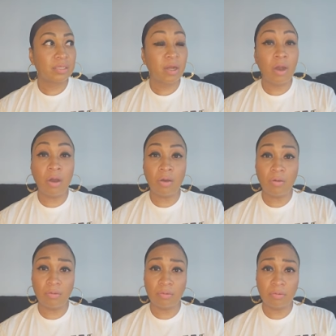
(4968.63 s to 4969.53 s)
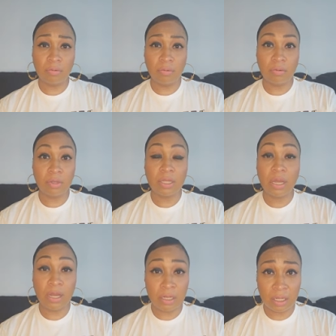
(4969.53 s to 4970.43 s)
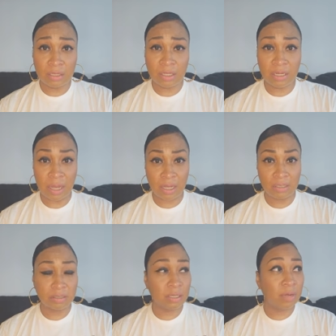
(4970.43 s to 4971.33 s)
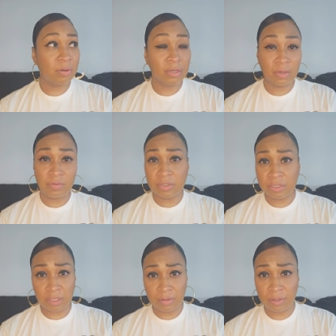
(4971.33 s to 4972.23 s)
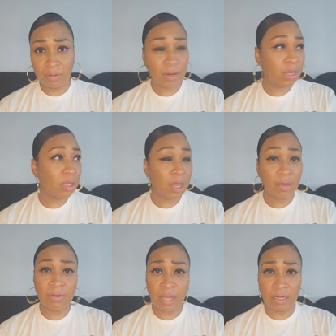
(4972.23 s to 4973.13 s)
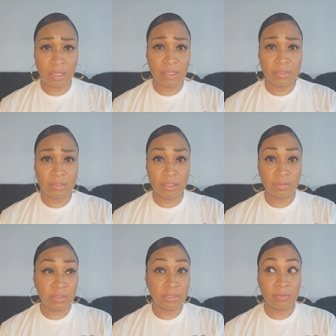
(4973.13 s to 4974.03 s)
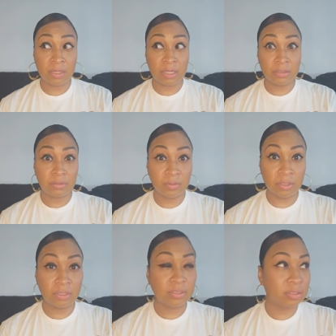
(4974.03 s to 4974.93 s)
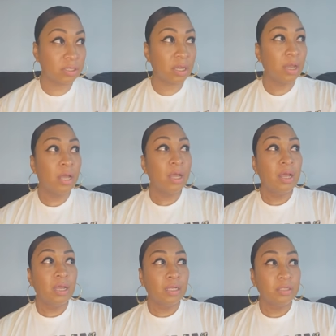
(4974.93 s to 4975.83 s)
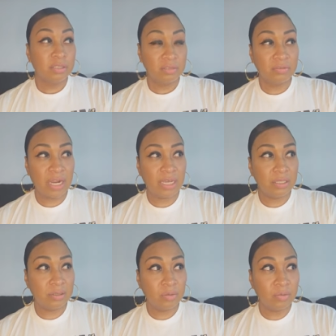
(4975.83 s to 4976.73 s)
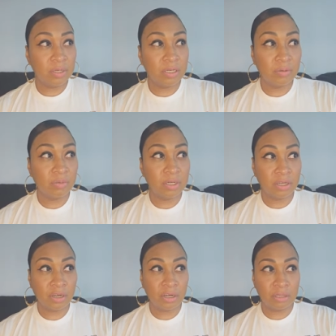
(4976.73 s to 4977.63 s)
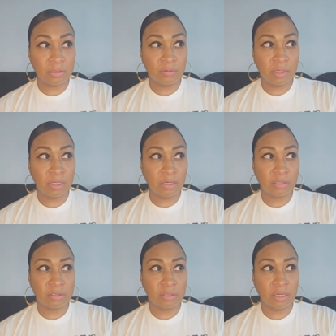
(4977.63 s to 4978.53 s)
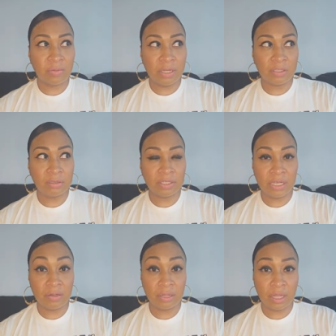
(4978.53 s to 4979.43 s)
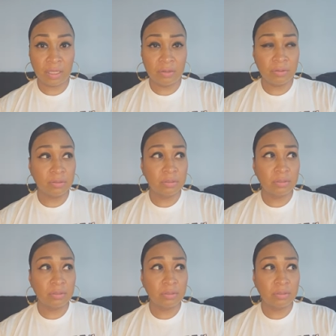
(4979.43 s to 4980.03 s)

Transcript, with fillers: Oh, another thing, guys. I'm going to give you a secret, right? I have a lot of haters, especially when I used to work at the job. Right? When a when the girls, when girls talk about you or they don't like you,